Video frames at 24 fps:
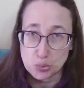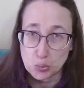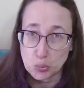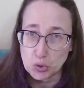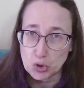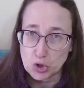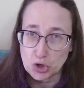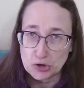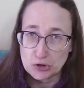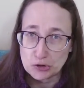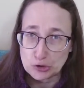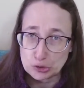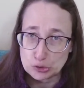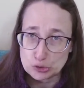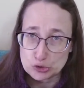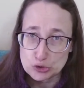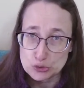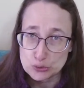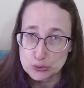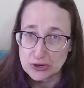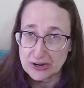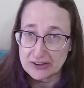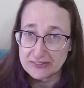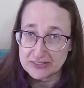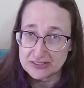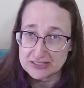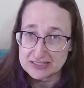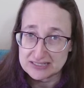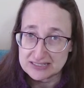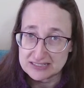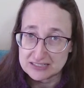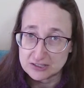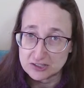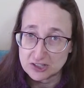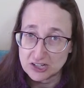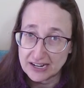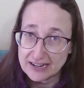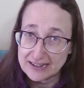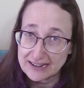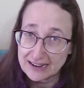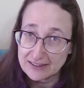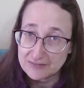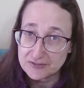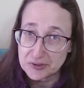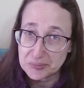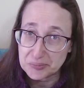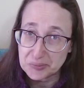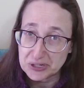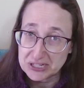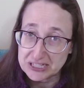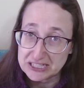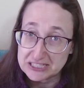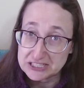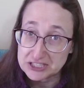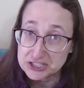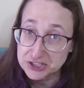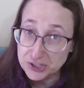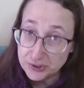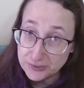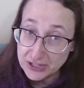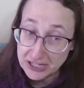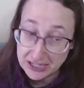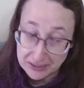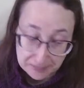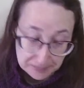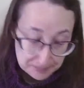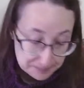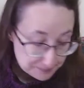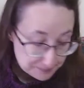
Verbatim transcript: work on those throughout this year and have them ready to donate.